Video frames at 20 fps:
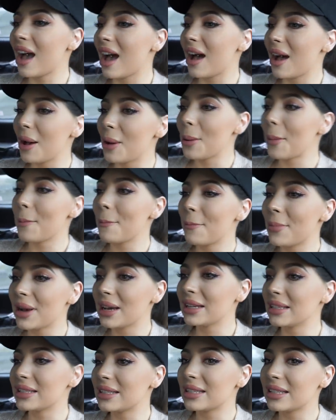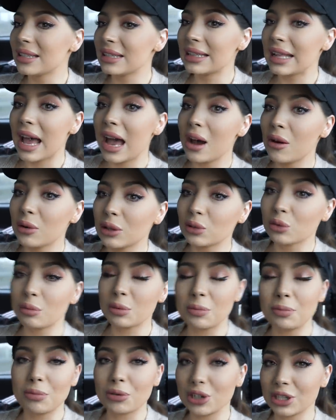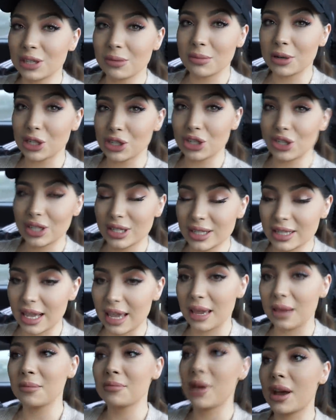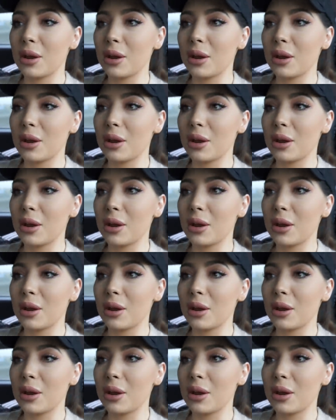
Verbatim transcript: Um, but now it will be pretty much the same.